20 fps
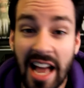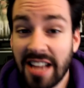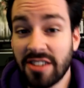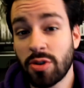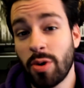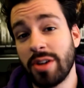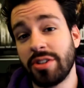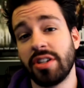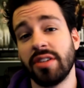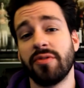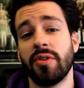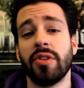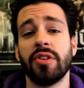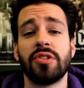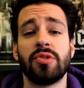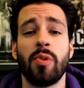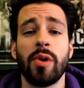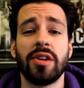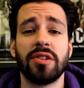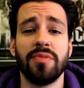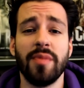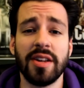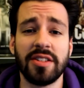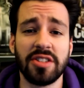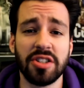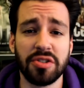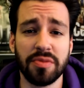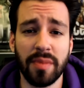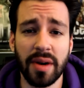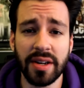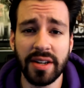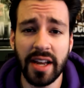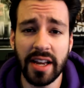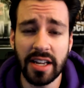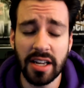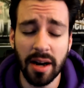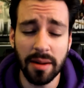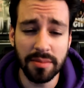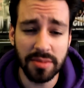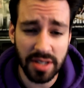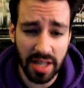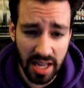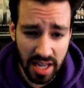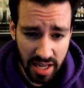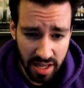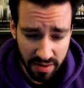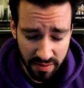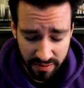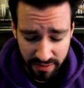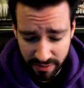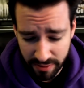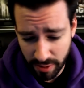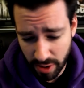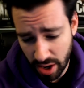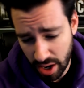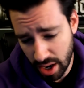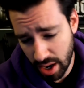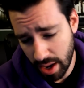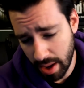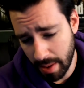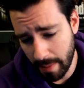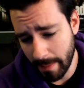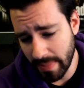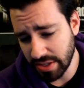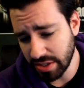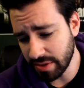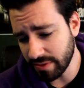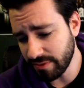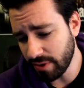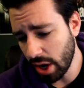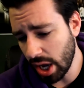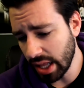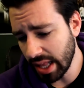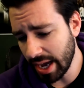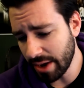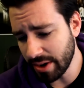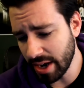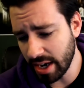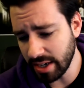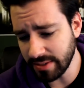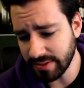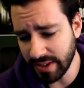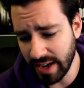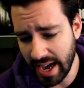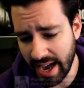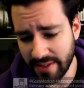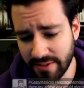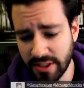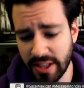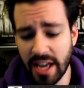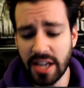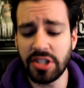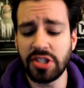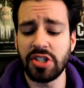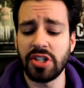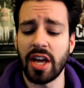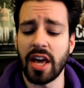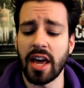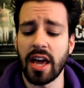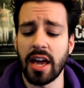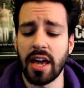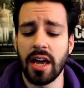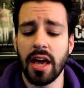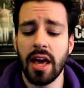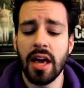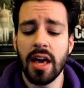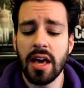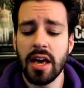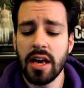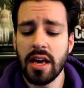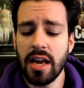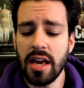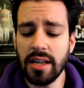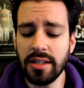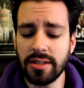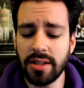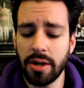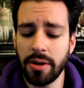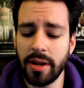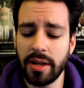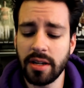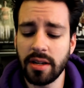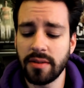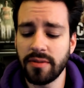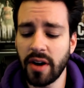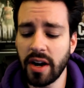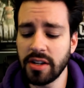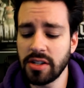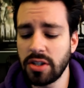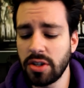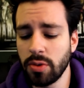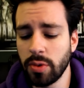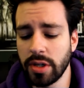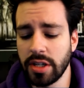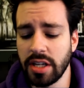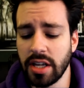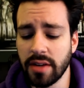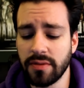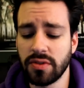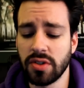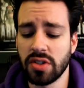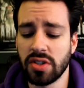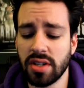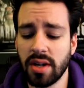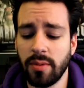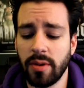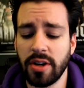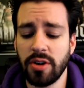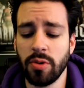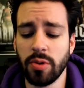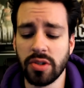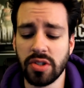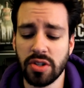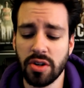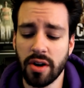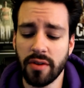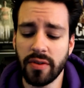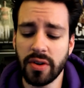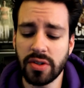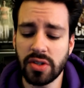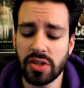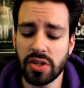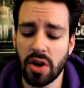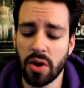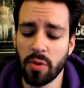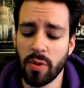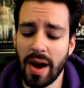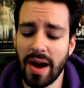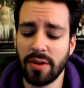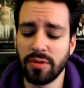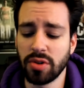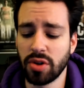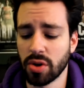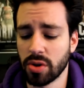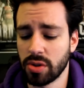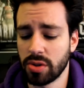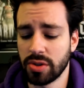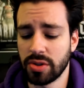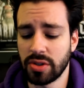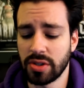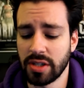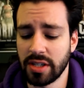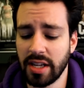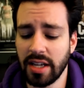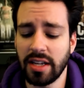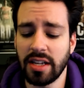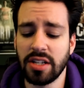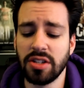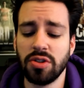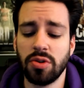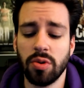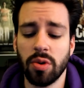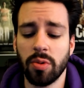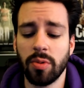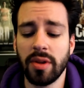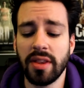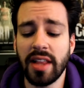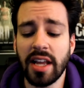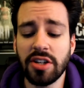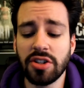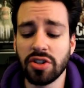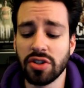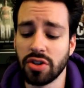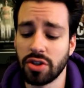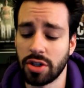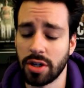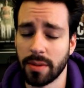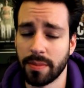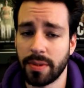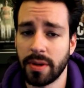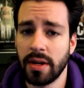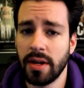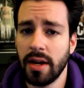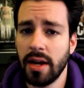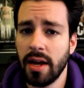Last question for this week's Message Monday comes in from Mister Fallout ninety-five, and they say, is there any advice you would give to someone who is nervous around girls to get into a relationship?